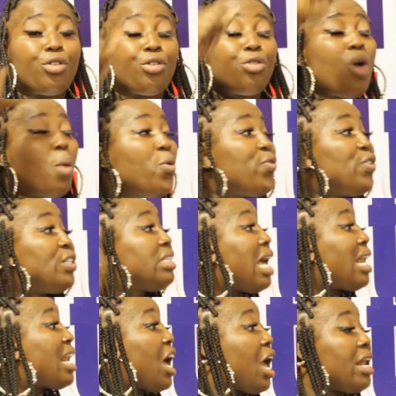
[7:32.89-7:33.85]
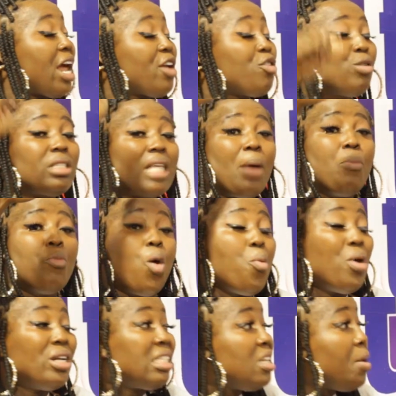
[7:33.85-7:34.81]
trouble, Fitiana, and I just have
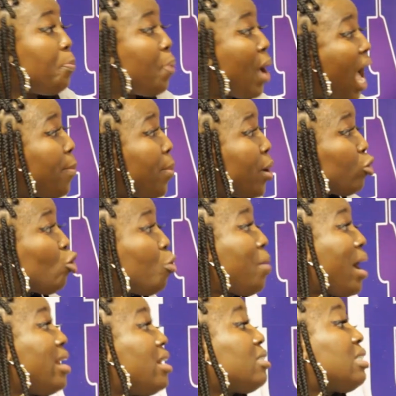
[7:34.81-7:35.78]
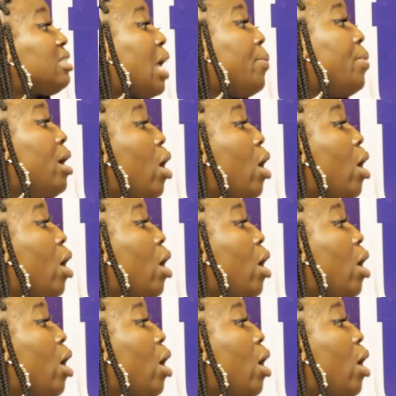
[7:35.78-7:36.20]
almost the power to by this time.